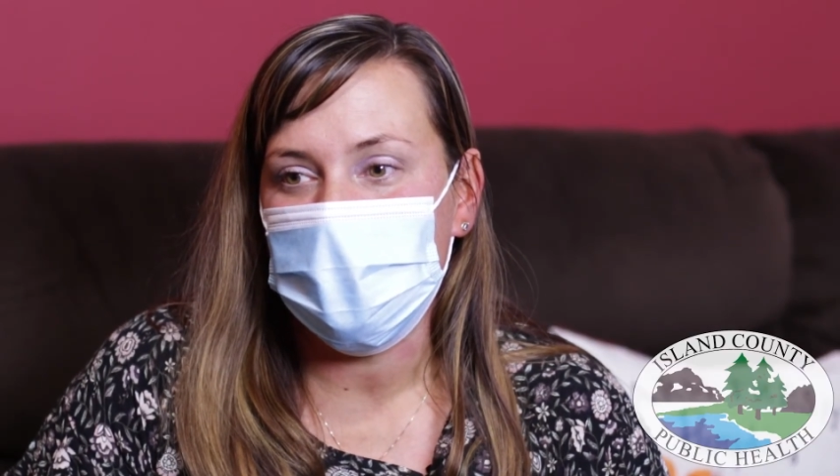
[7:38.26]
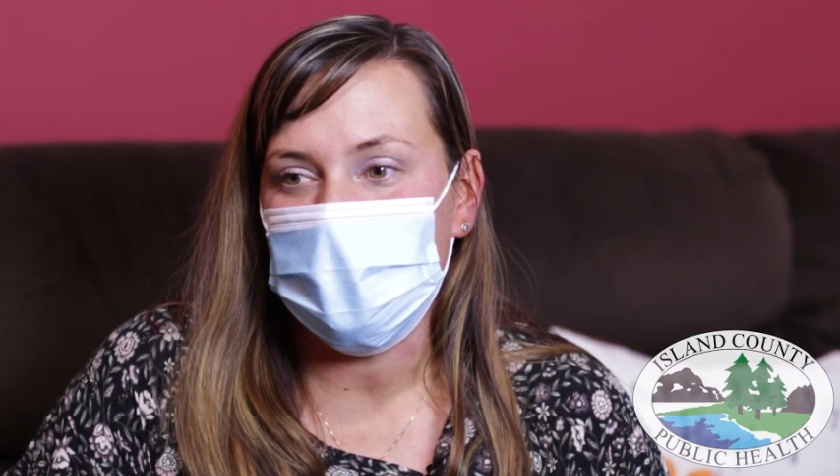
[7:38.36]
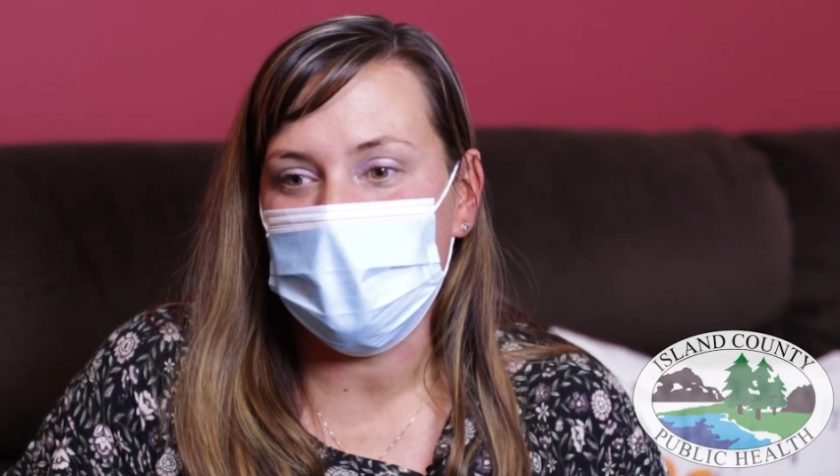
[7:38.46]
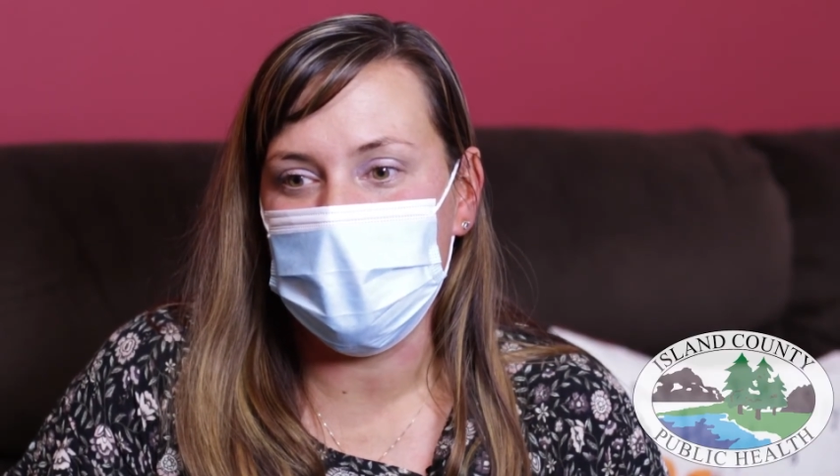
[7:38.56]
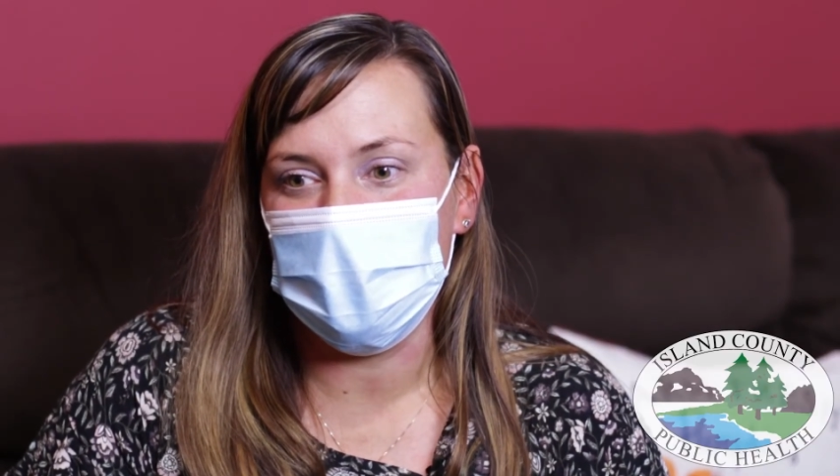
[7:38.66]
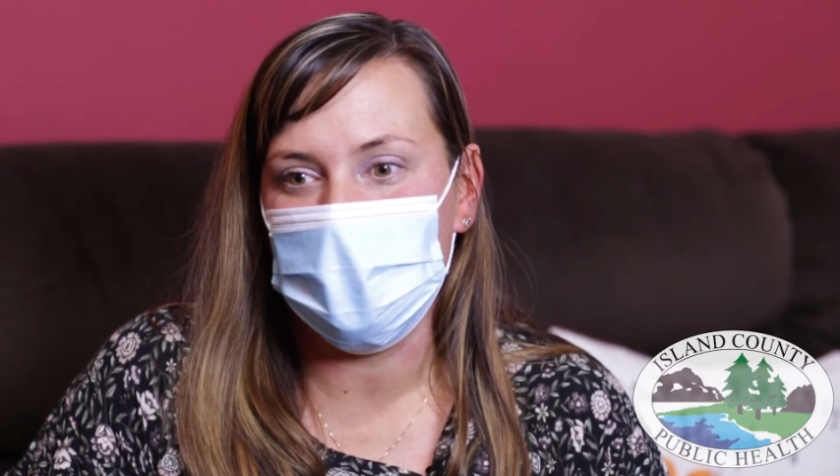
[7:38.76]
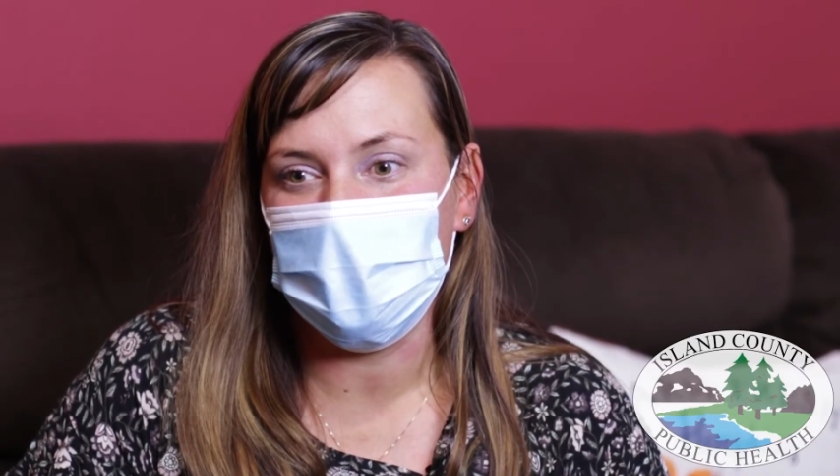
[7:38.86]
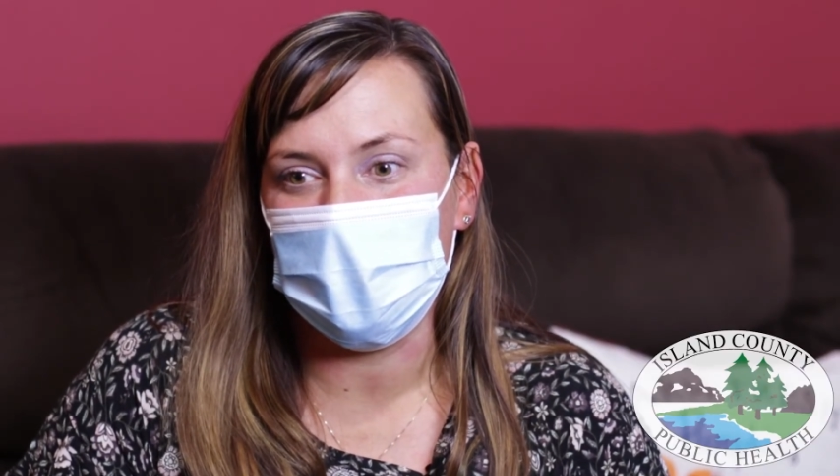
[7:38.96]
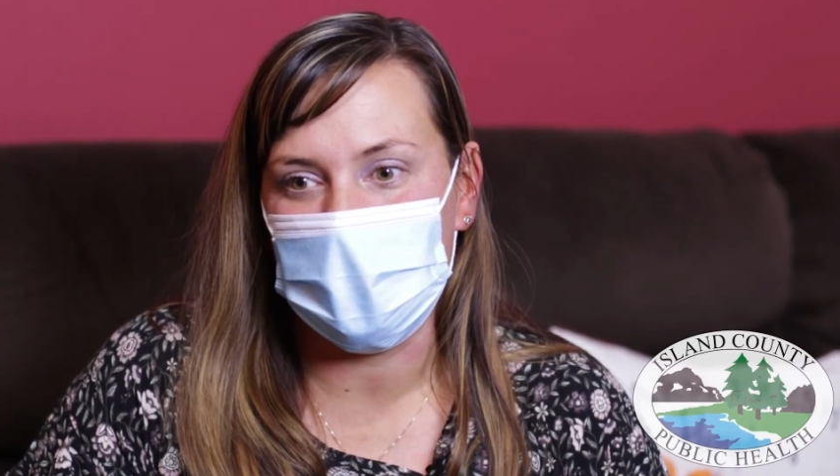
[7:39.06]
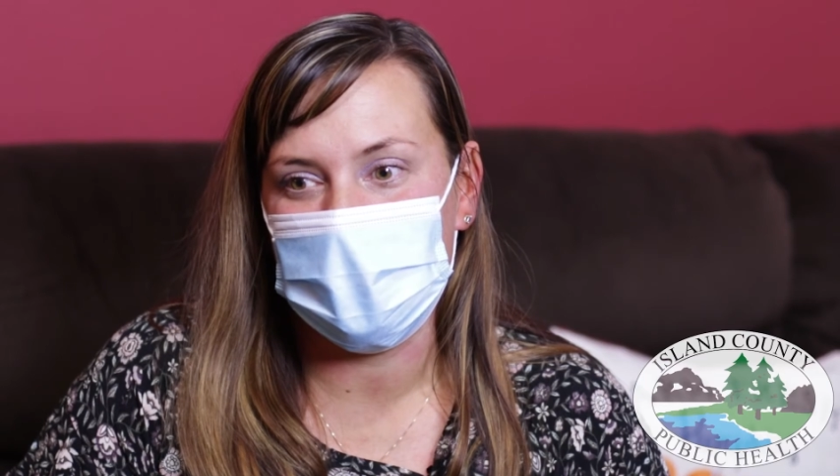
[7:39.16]

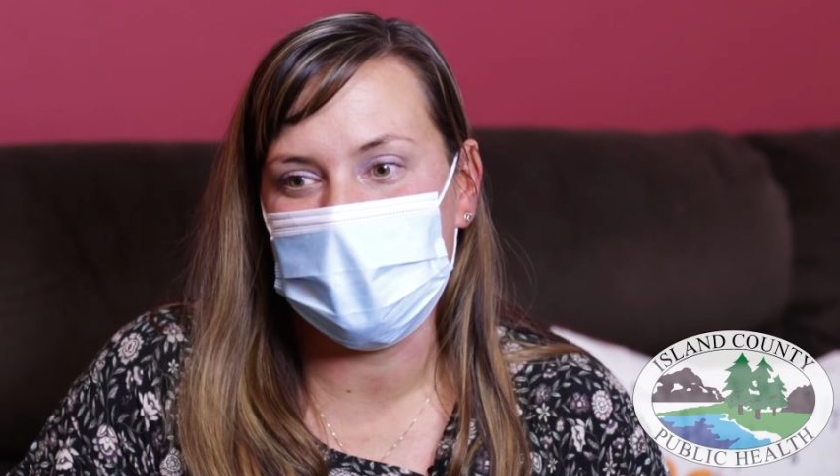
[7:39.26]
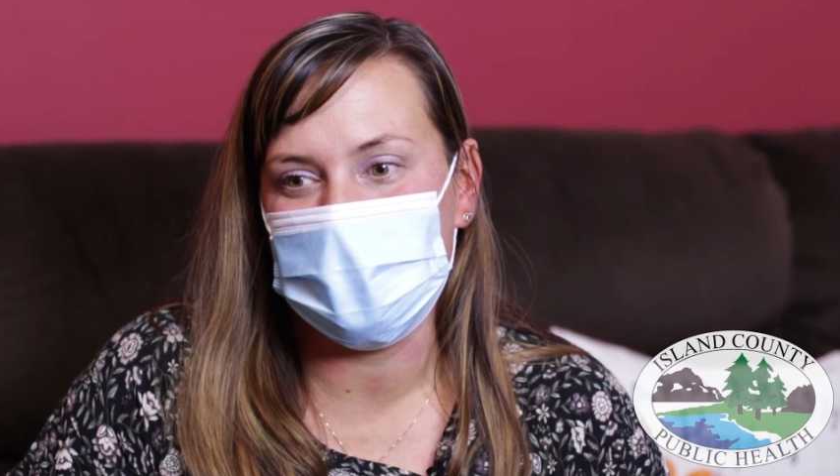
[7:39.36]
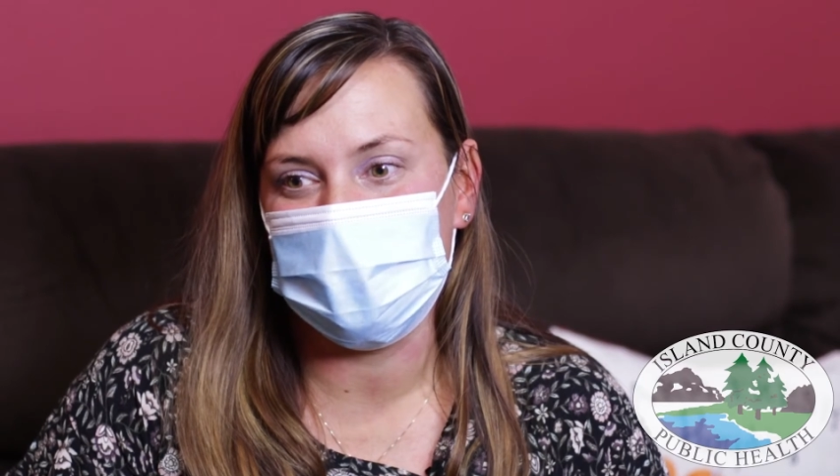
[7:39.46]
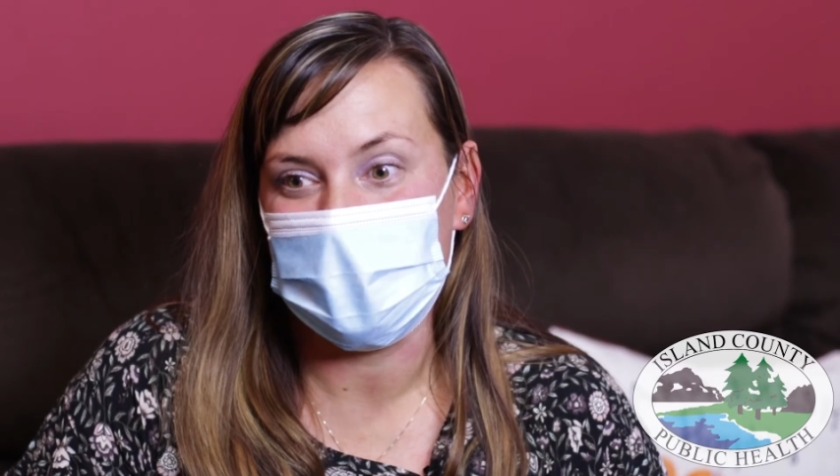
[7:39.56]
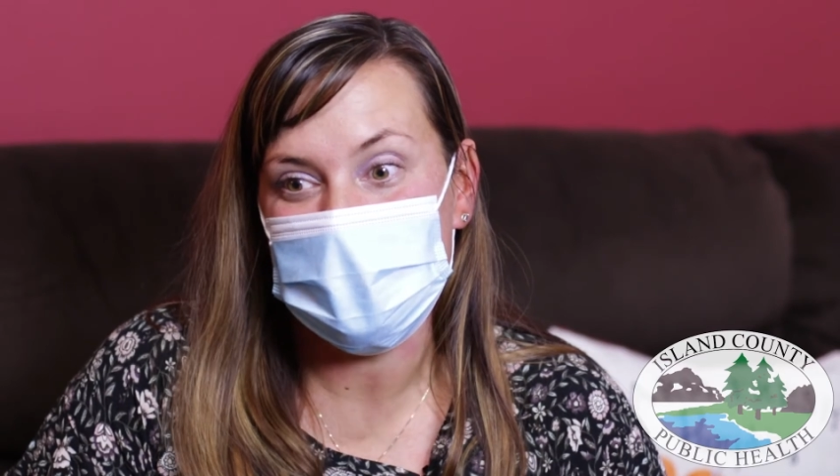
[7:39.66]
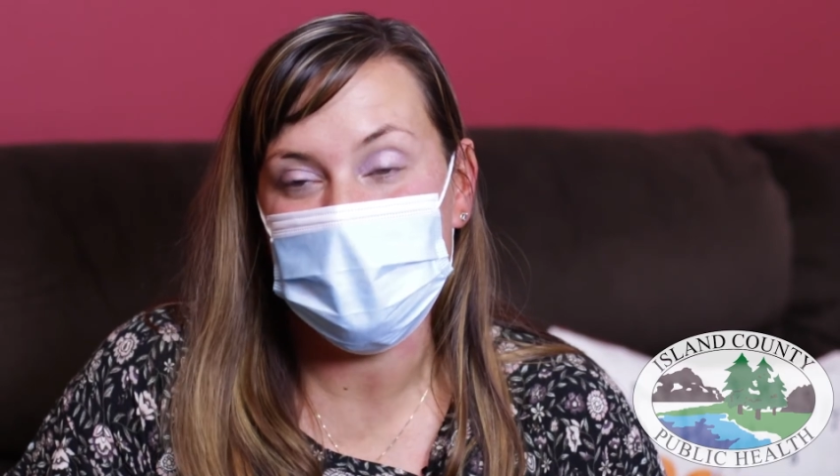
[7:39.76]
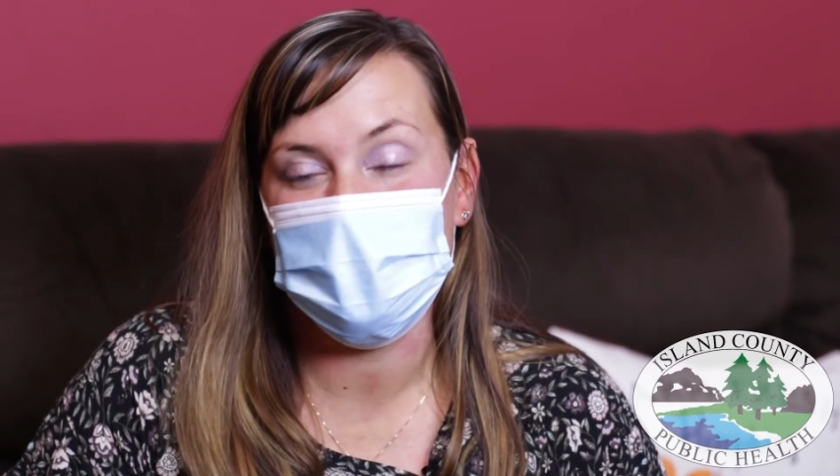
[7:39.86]
You want to make the best